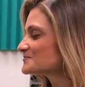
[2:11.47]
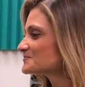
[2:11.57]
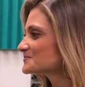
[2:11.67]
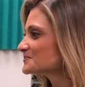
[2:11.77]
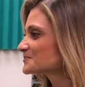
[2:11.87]

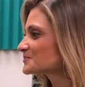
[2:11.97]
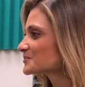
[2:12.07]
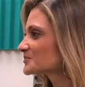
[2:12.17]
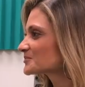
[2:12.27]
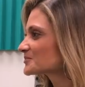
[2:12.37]

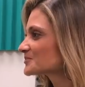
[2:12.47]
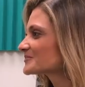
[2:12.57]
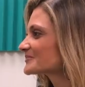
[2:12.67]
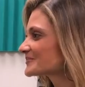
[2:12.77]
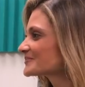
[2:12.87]

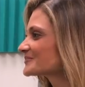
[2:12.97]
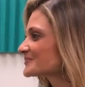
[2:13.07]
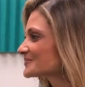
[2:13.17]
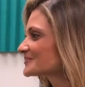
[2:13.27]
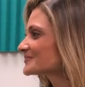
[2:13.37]

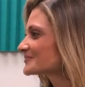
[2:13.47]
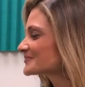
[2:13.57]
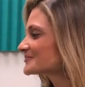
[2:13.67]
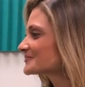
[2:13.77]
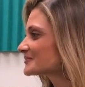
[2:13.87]

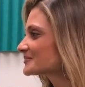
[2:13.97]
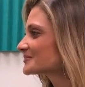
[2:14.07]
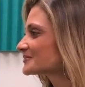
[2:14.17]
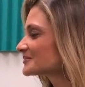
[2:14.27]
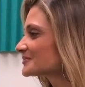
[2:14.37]
No words are spoken by the person on screen.